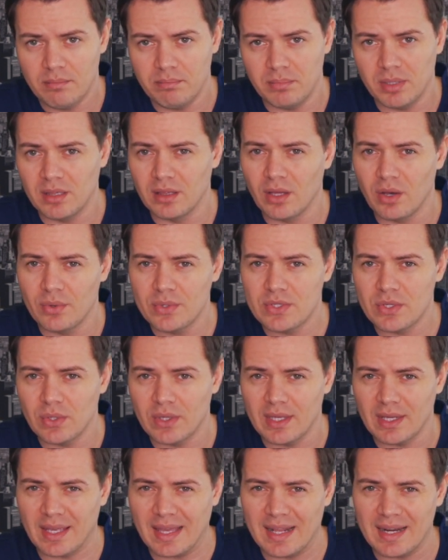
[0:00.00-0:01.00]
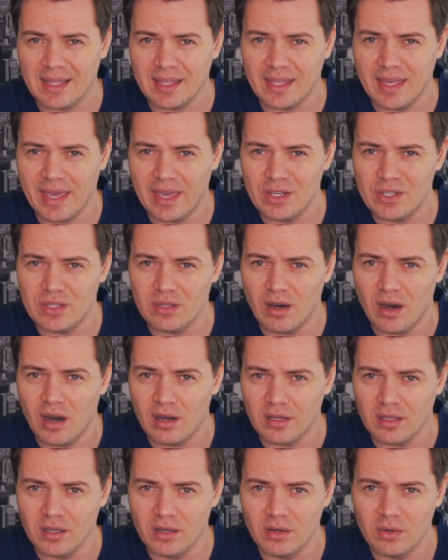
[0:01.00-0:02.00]
below so you can kind of gauge the
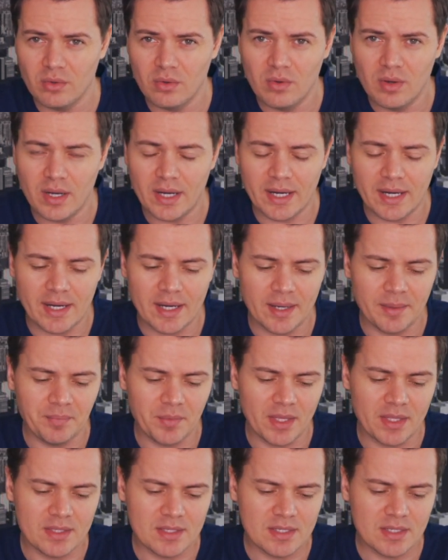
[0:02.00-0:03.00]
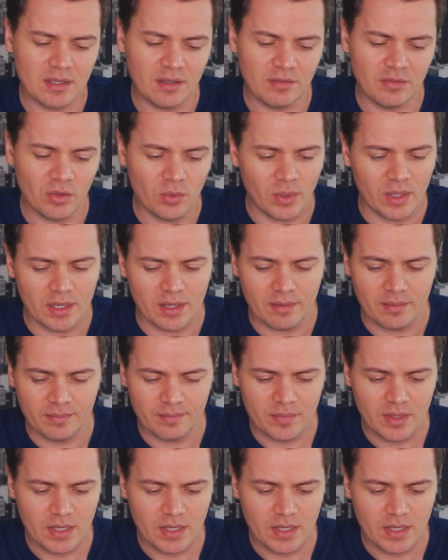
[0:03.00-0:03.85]
audio and see if you want to